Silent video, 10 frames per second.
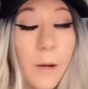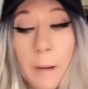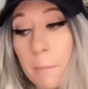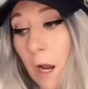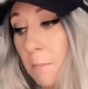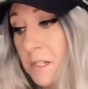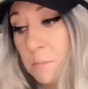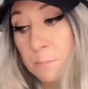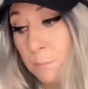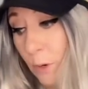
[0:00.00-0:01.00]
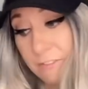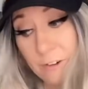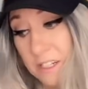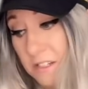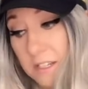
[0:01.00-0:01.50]
They're my mom's
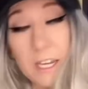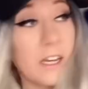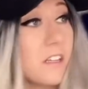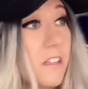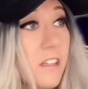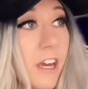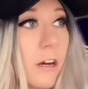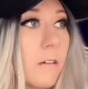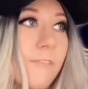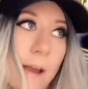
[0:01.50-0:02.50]
boyfriend's kids. They're